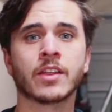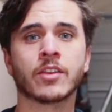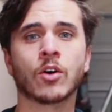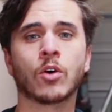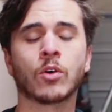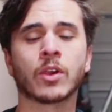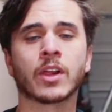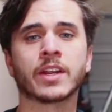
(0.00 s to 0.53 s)
the
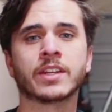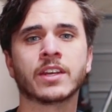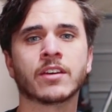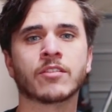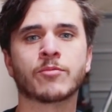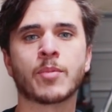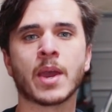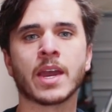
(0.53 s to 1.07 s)
whole idea
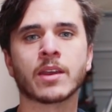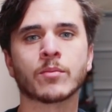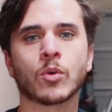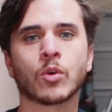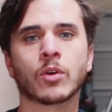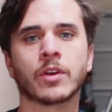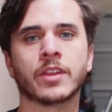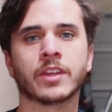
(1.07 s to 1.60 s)
of paying
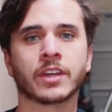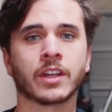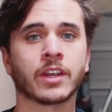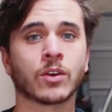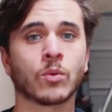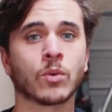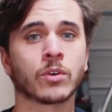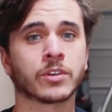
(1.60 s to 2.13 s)
more and then getting
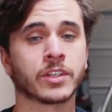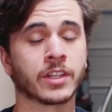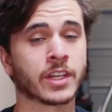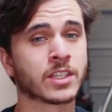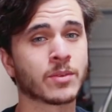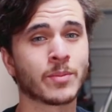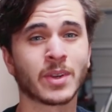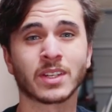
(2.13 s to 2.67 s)
a warranty.
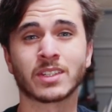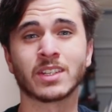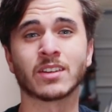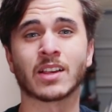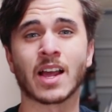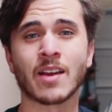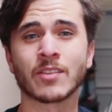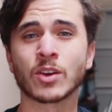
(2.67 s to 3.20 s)
That's a big
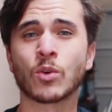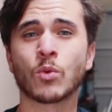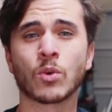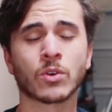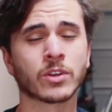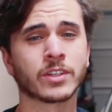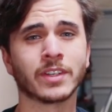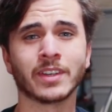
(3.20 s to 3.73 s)
deal. Having a
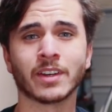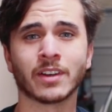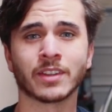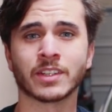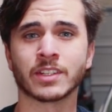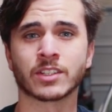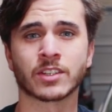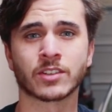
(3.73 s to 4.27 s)
warranty on
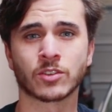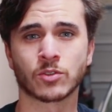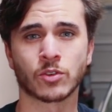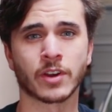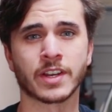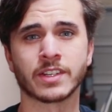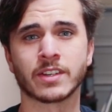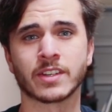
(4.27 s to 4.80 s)
these
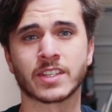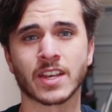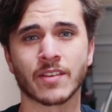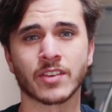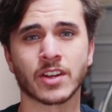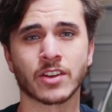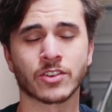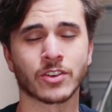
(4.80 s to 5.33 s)
crazy
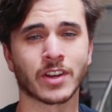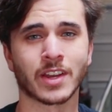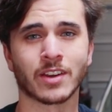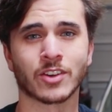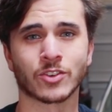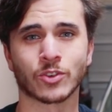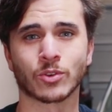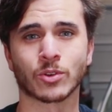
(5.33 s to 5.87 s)
700,
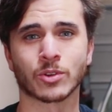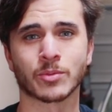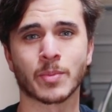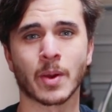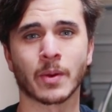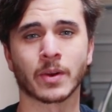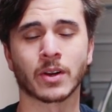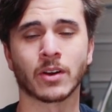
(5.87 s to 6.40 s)
800
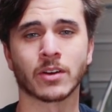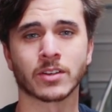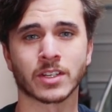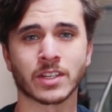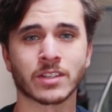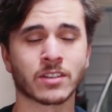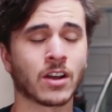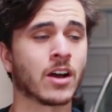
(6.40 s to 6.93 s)
horsepower cars
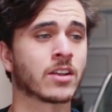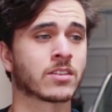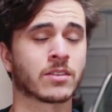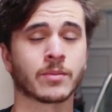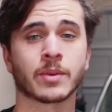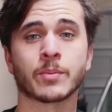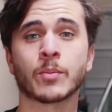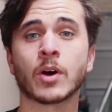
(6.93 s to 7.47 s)
is awesome.
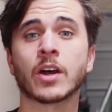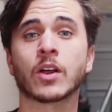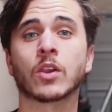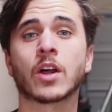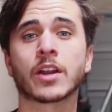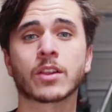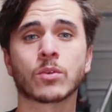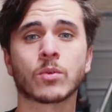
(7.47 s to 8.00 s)
And a
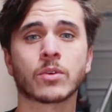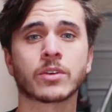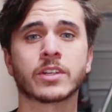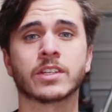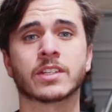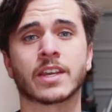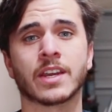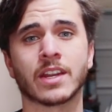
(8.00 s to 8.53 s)
lot of the
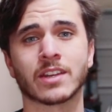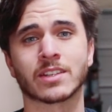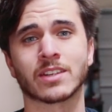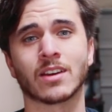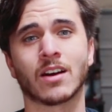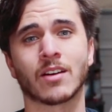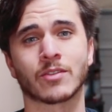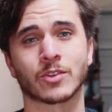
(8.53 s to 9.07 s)
warranties that Hennessy
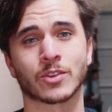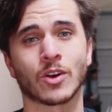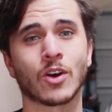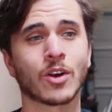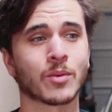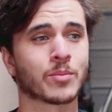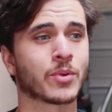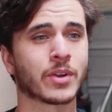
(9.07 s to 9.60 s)
offers
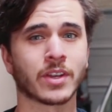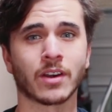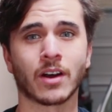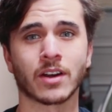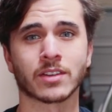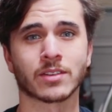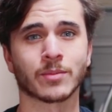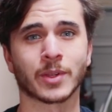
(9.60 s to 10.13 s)
are pretty
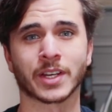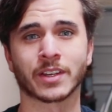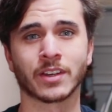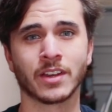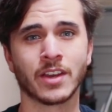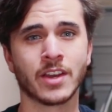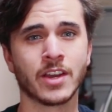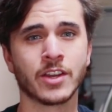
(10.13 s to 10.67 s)
awesome, like
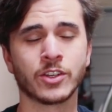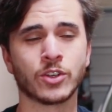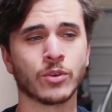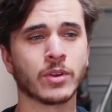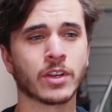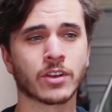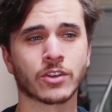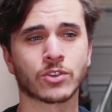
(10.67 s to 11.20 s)
2
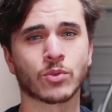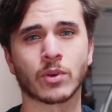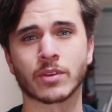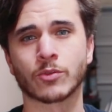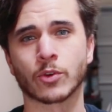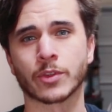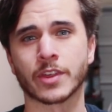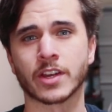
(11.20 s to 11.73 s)
years,
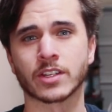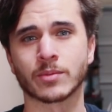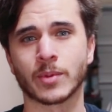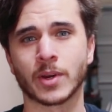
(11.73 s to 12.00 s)
24,000